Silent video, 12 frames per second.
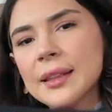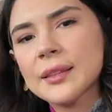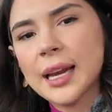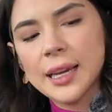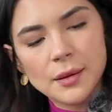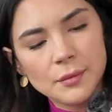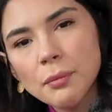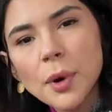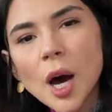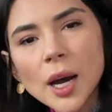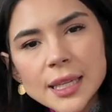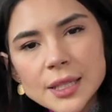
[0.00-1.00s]
and like
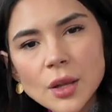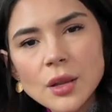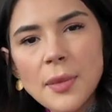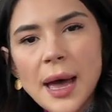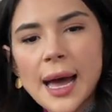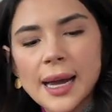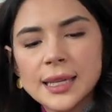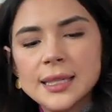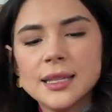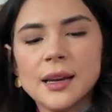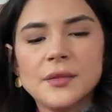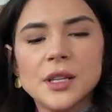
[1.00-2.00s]
pockets on the back and
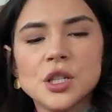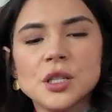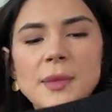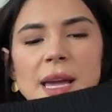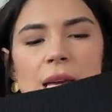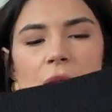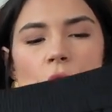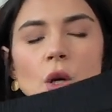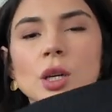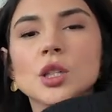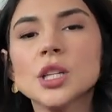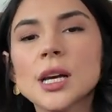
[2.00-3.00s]
stuff that just make it
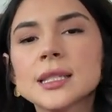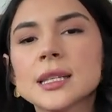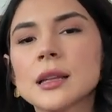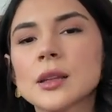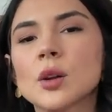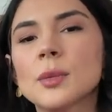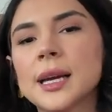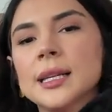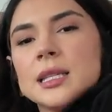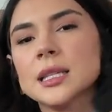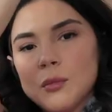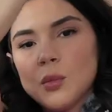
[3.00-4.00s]
look just a little
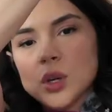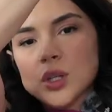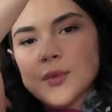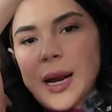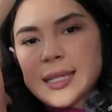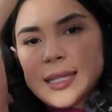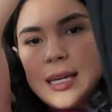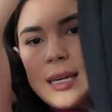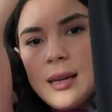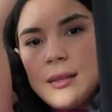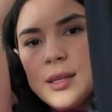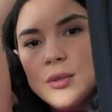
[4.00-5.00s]
bit more
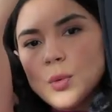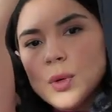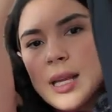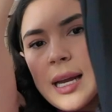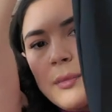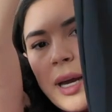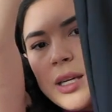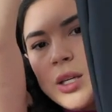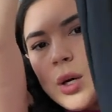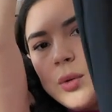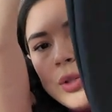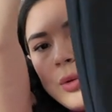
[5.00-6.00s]
dressy. These were like my
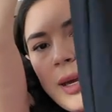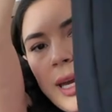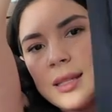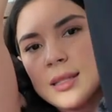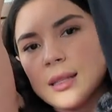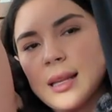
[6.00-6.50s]
go-to pants the